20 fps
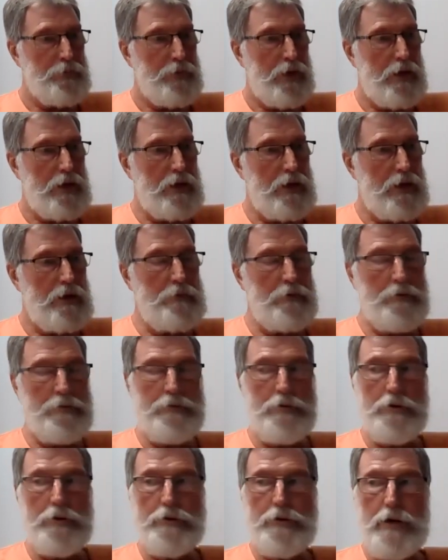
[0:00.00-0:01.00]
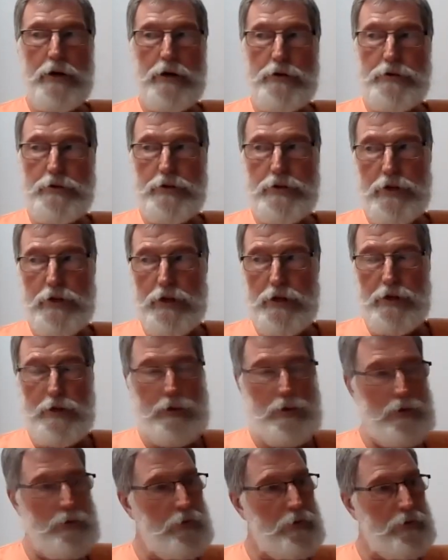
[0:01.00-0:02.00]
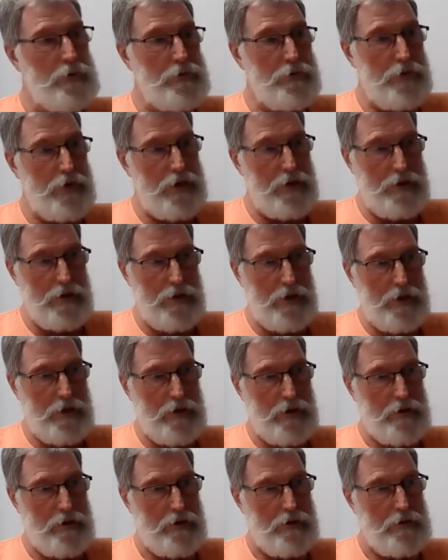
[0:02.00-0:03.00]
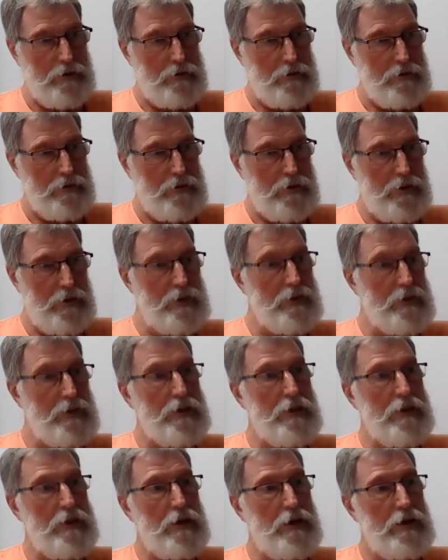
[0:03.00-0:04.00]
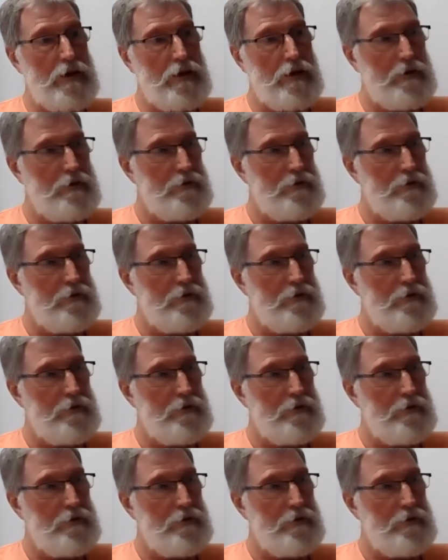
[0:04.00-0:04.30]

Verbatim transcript: and leave it for 1,000 years, it won't do anything. It'll sit there.